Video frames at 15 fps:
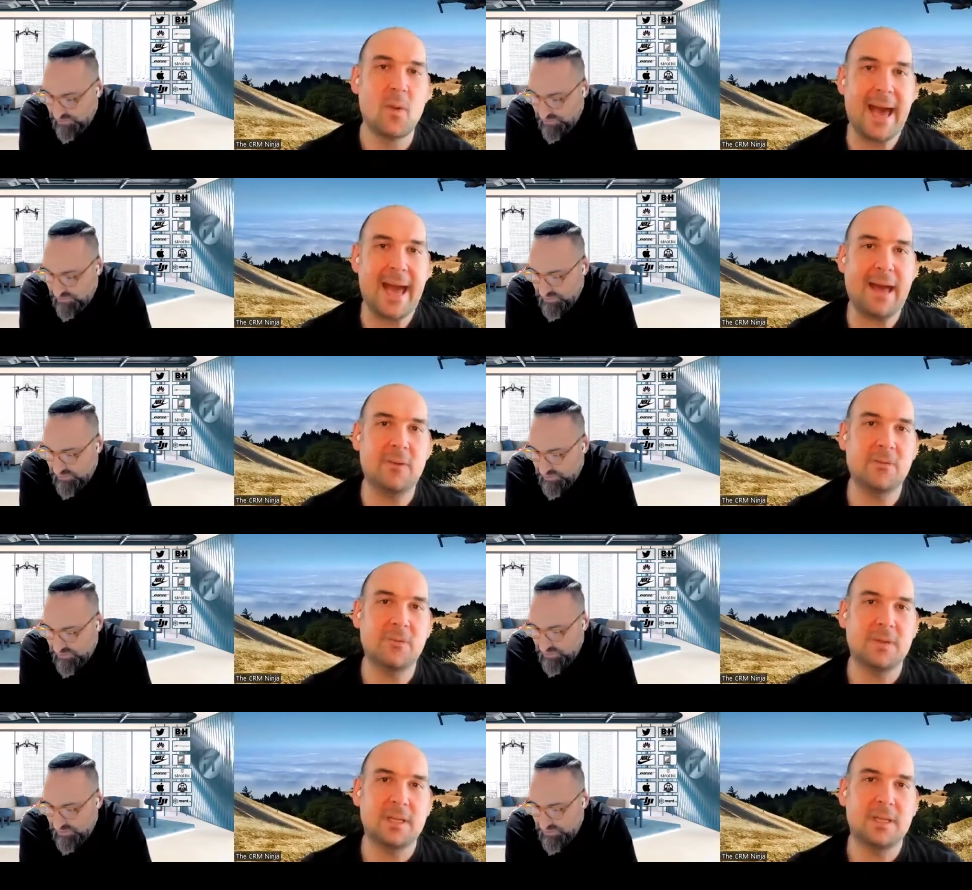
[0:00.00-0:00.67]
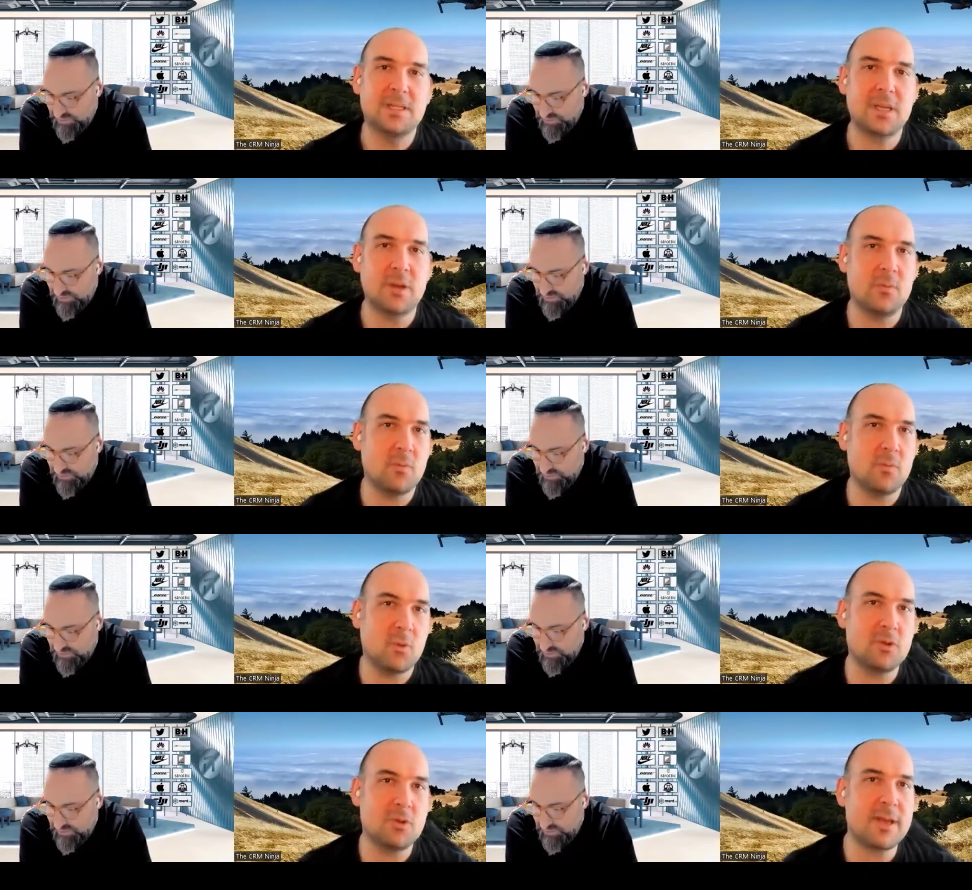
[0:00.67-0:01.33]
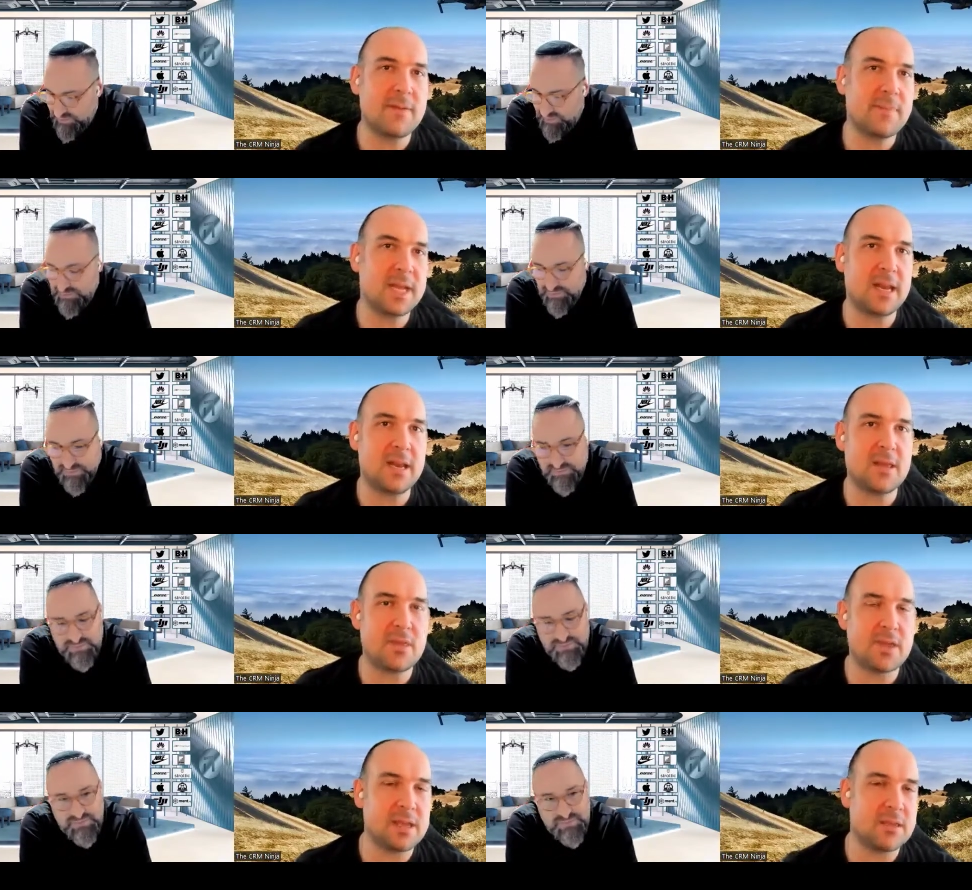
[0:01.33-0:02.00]
Speaker 1: wow. So, would there been
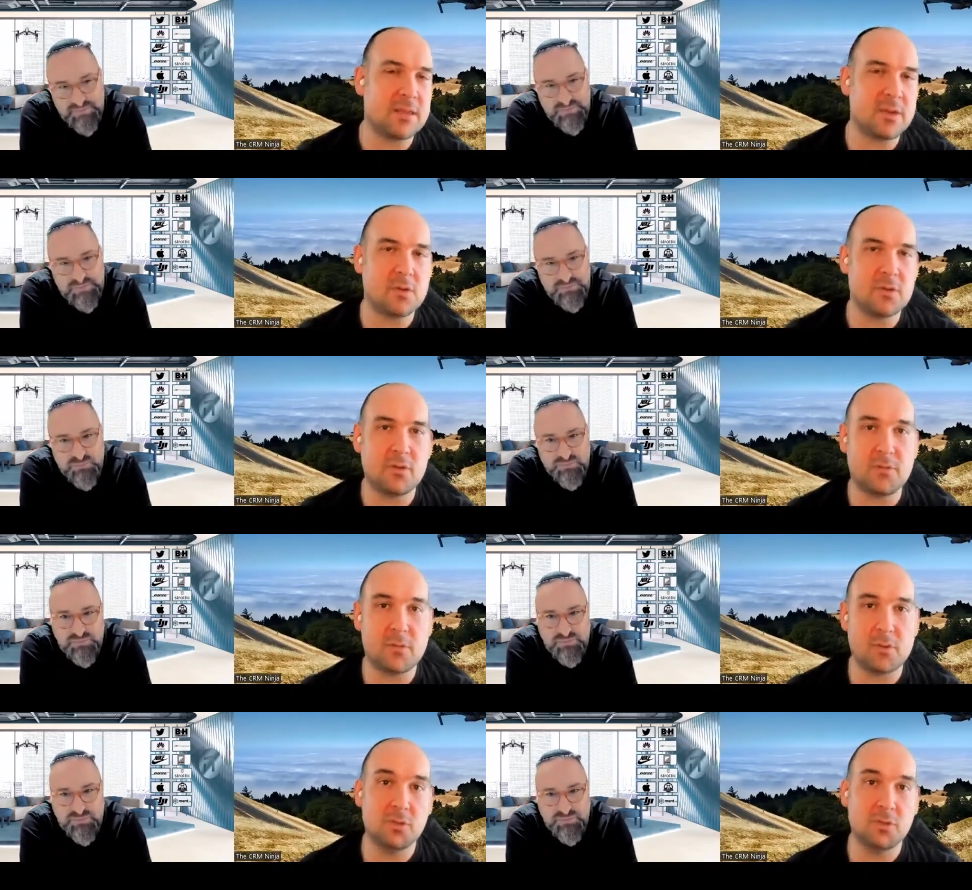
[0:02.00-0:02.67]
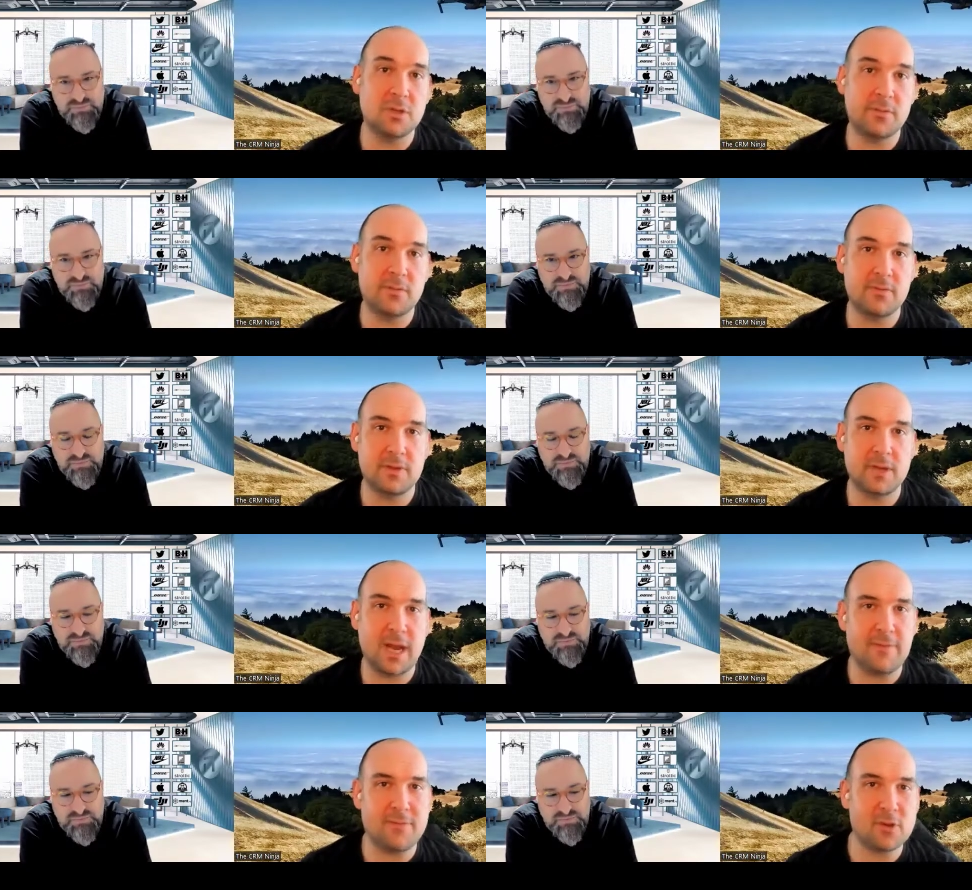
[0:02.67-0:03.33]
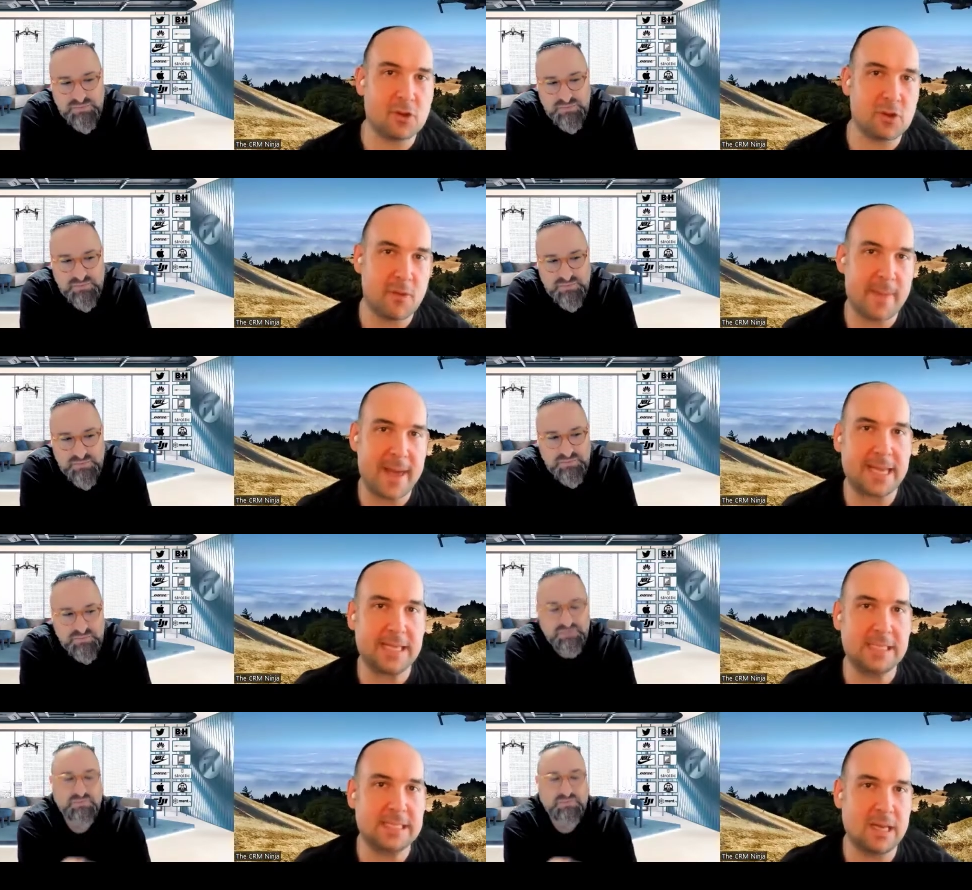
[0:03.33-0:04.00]
anything that you could have thought of? You know, if you could go
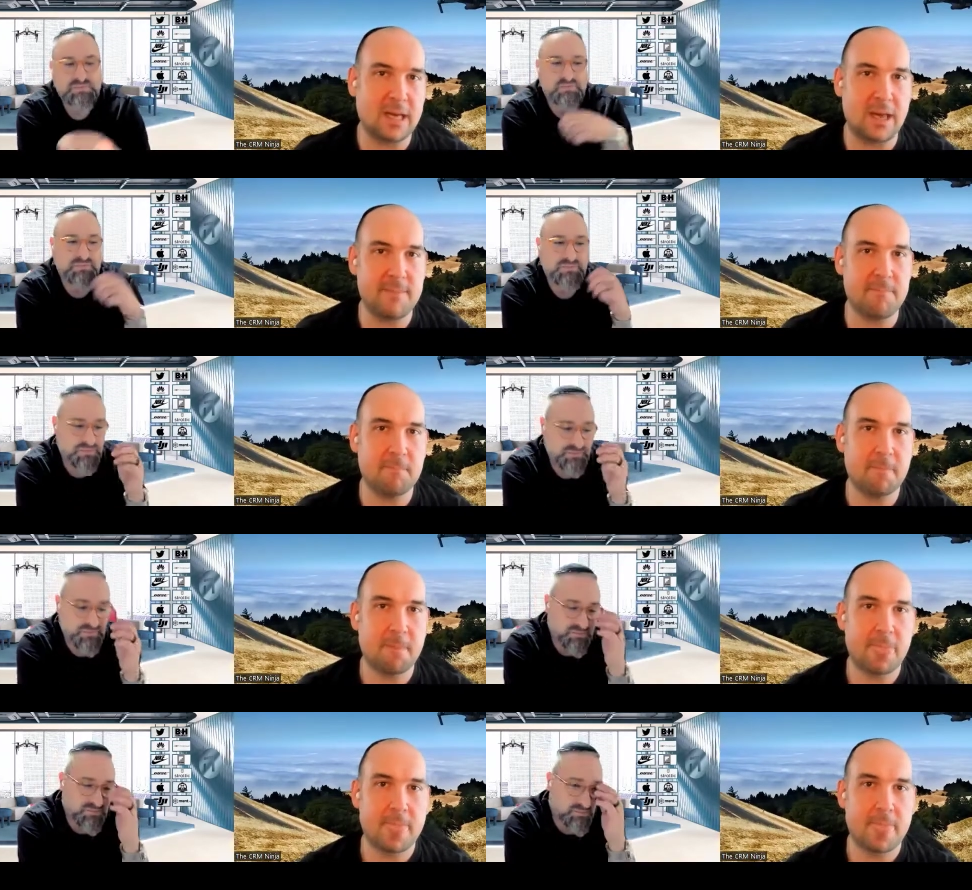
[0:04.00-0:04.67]
back in time,